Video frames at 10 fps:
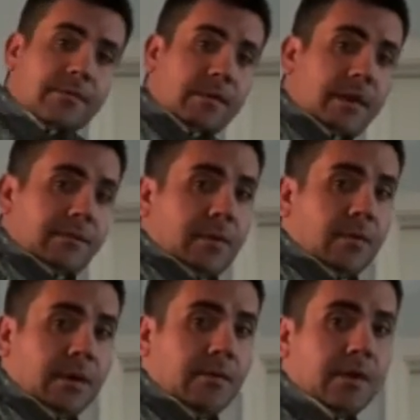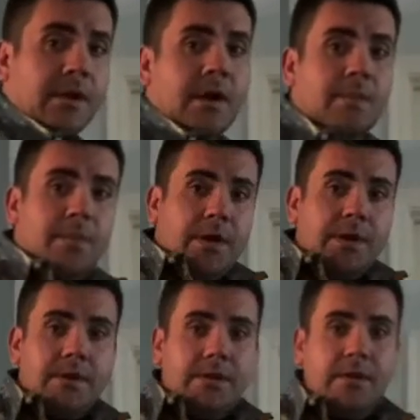If you want to wear it
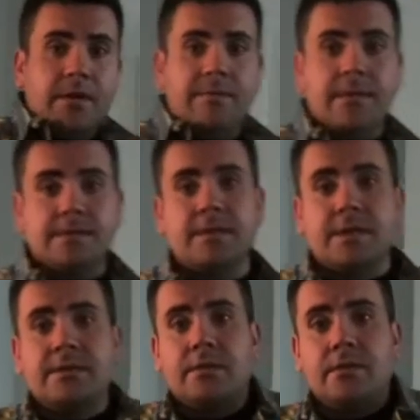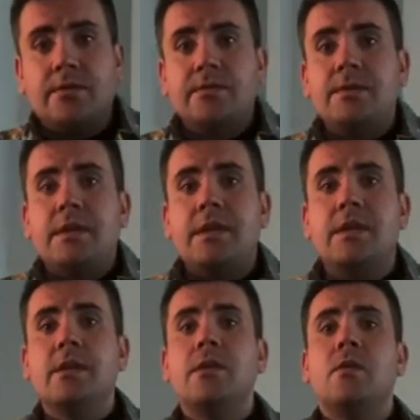unbuttoned, it fits nice and loosely,
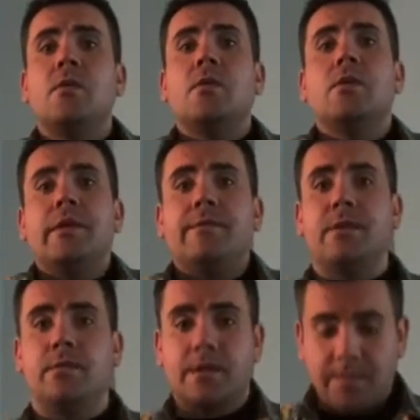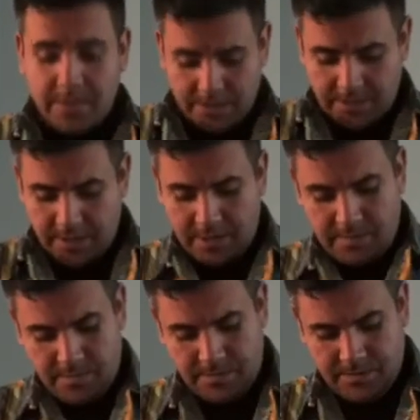or if you want to button it up,